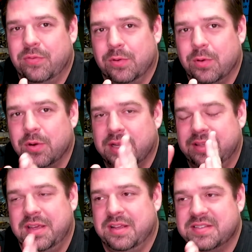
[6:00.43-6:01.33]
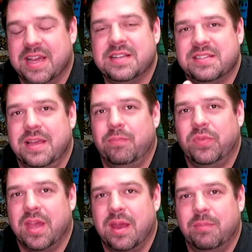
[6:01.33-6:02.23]
floor at the exact same
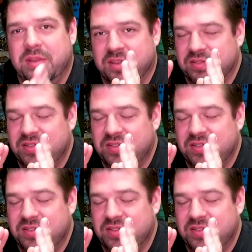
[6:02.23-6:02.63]
time, the